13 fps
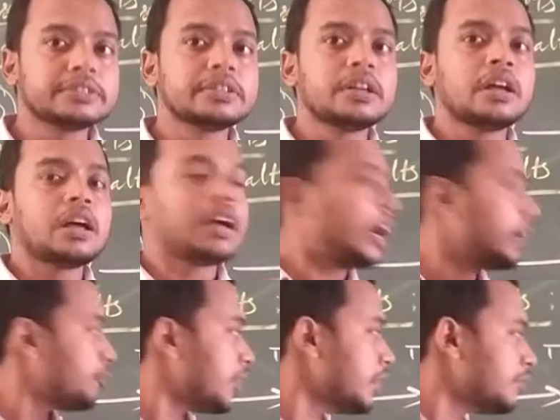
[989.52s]
And
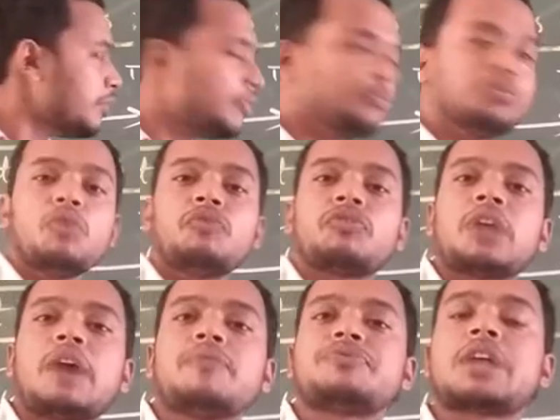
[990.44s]
when we move
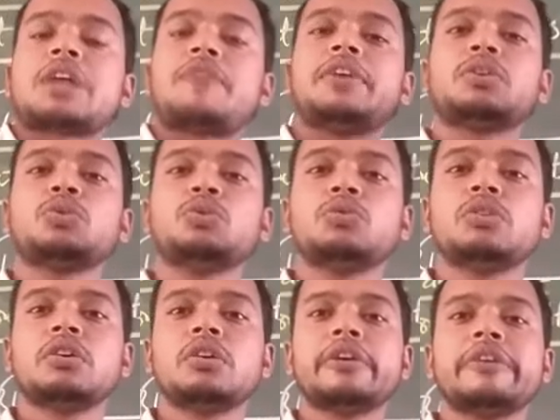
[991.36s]
from 7 to
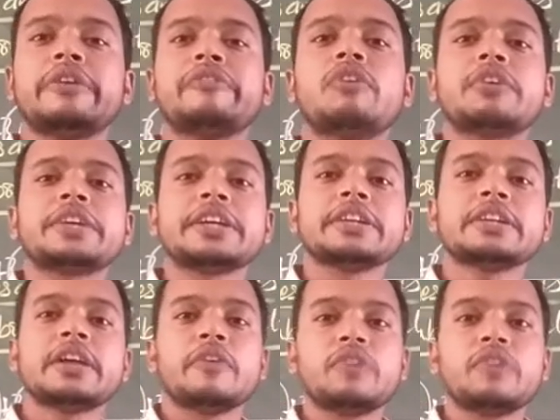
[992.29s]

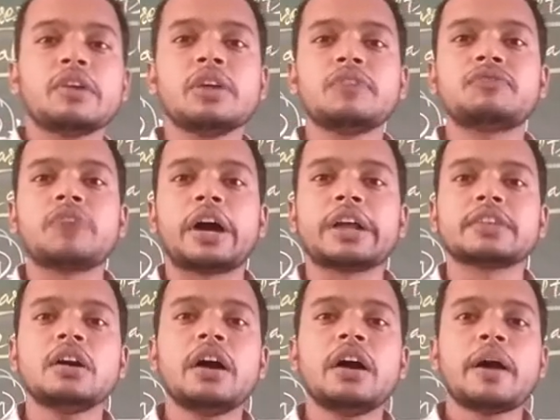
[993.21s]
14, we will find the
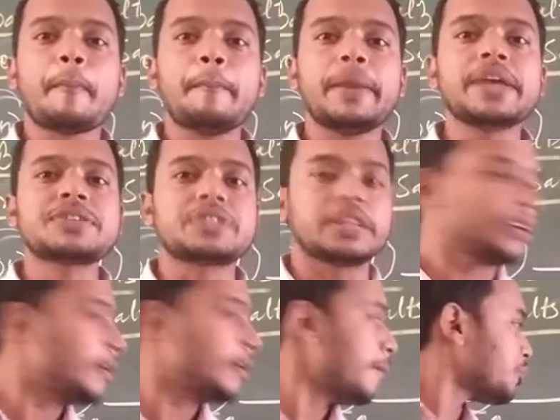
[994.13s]
basic.
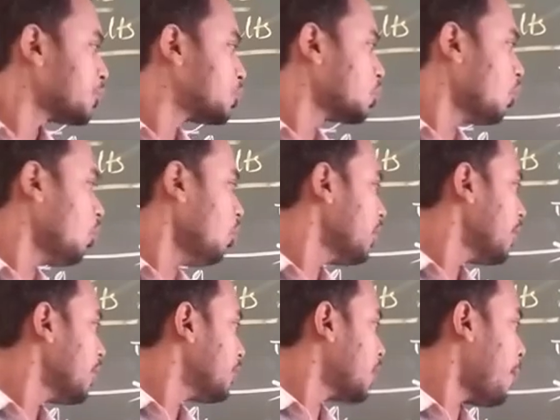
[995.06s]
So
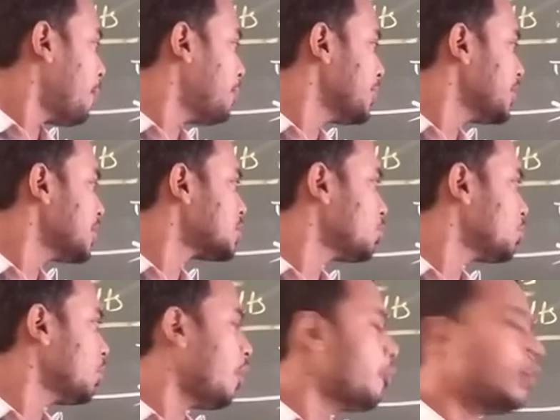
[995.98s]
the
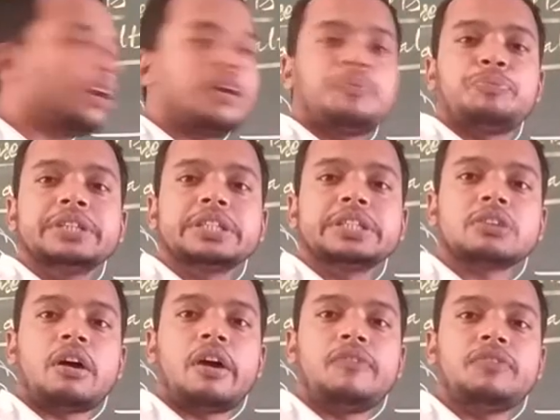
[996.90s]
pH
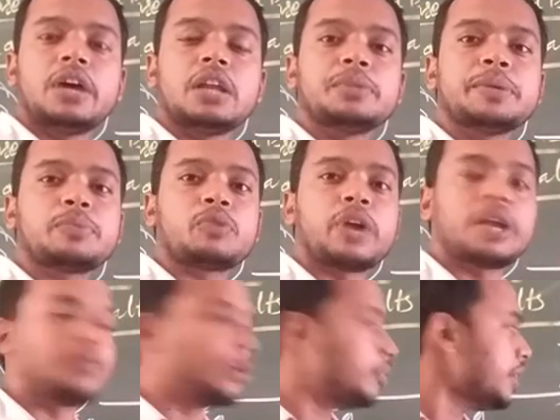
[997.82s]
of aluminum chloride
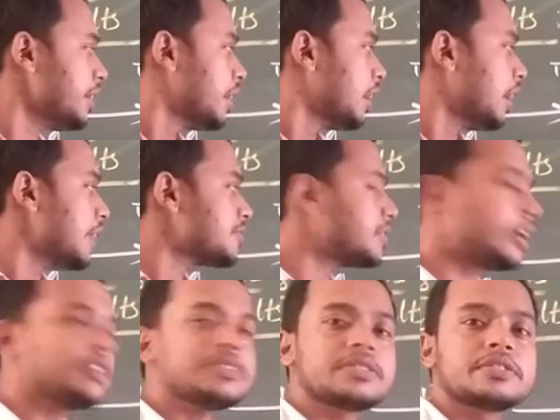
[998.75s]
will be less than
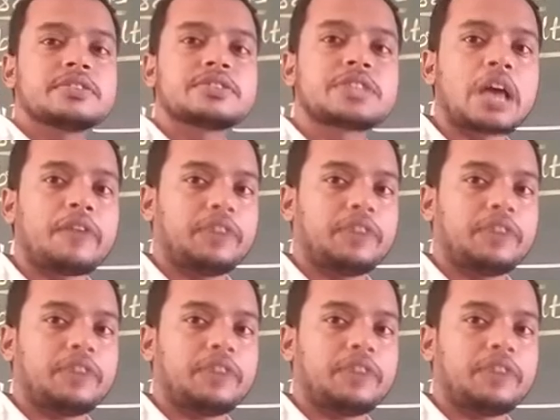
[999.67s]
7.